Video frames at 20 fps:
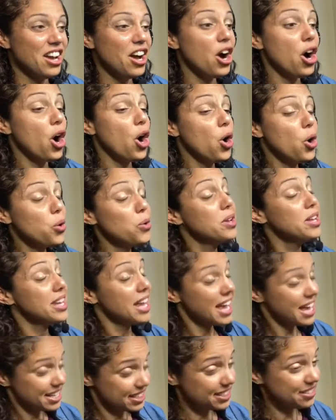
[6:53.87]
Oh,
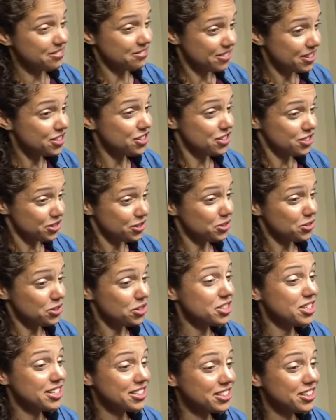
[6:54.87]
yes. Fish and
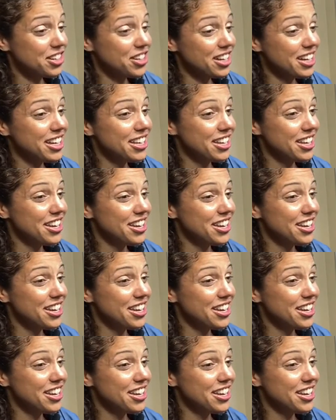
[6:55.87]
sushi is good.